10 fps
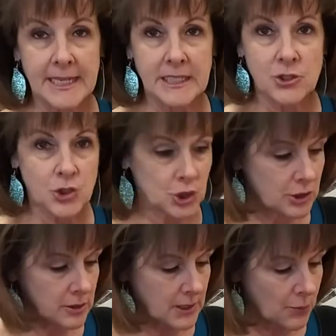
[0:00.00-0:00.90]
inch
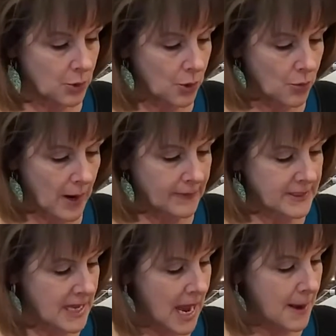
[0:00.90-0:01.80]
that will go around the
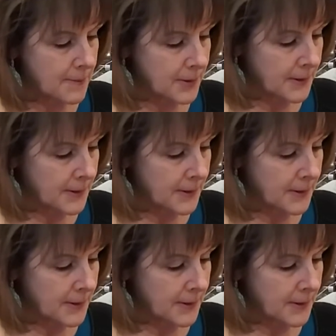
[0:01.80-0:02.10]
top,